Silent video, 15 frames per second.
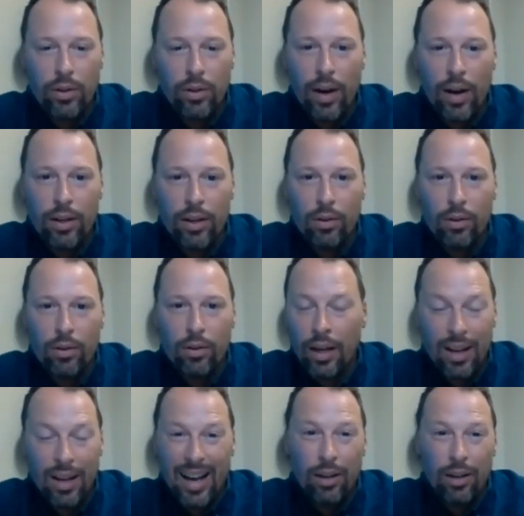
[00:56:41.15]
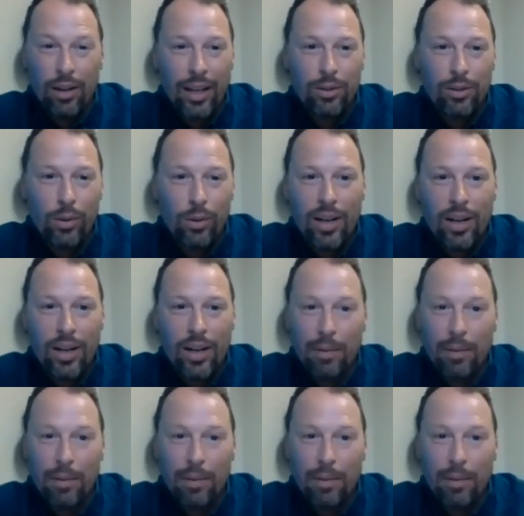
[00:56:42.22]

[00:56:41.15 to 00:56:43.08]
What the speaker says: So I know I don't like door knocking.